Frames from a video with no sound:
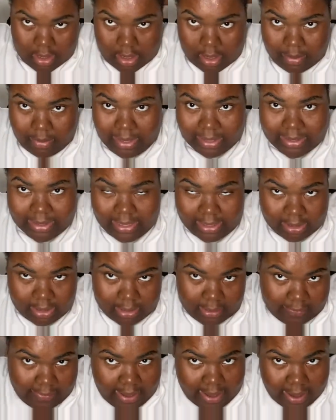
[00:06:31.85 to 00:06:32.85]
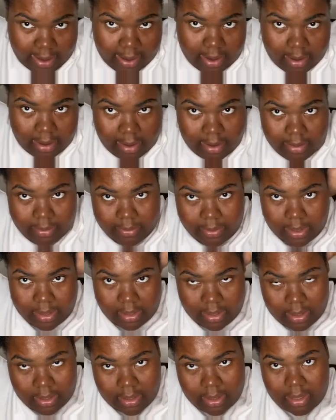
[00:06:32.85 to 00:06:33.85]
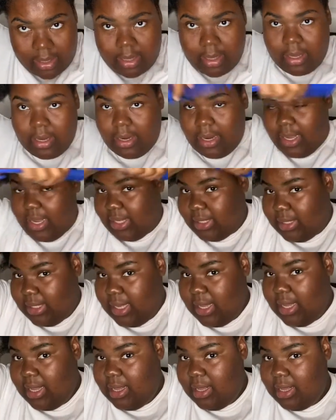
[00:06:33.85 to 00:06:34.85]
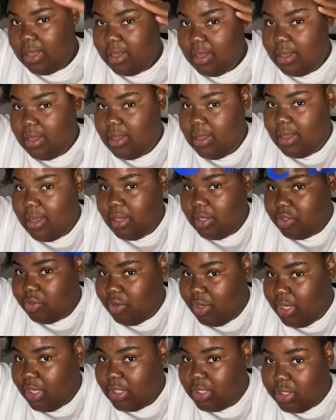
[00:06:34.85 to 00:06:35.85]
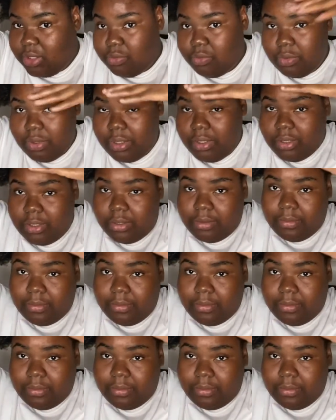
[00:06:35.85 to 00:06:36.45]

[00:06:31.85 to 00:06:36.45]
my texture of hair, but like I said, shrinkage is real.